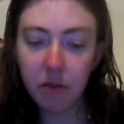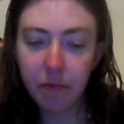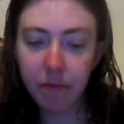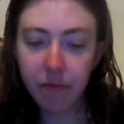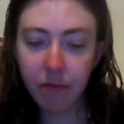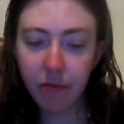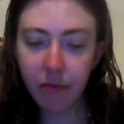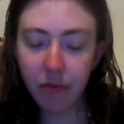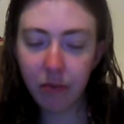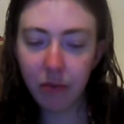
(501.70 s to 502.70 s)

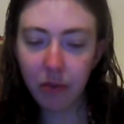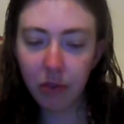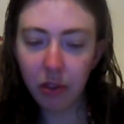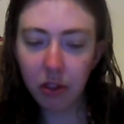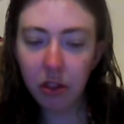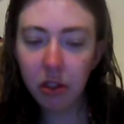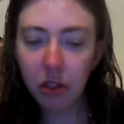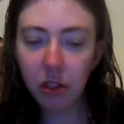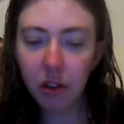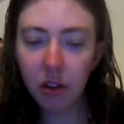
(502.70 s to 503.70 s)

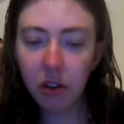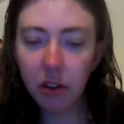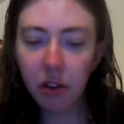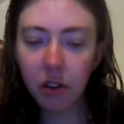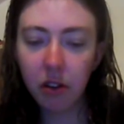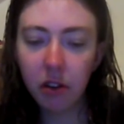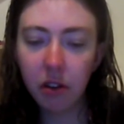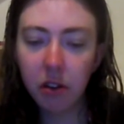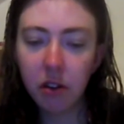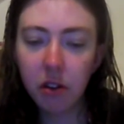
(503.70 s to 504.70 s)

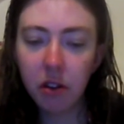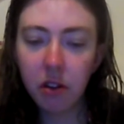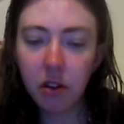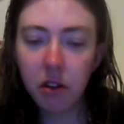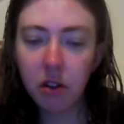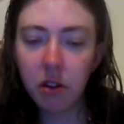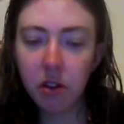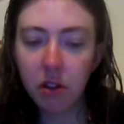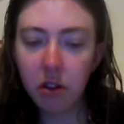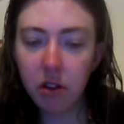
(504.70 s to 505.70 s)

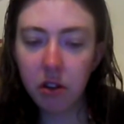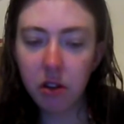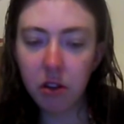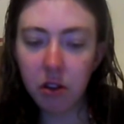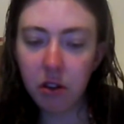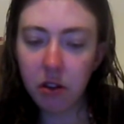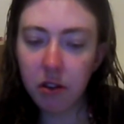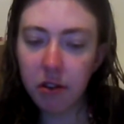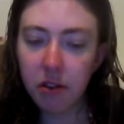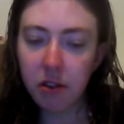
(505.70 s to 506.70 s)
Nobody speaks.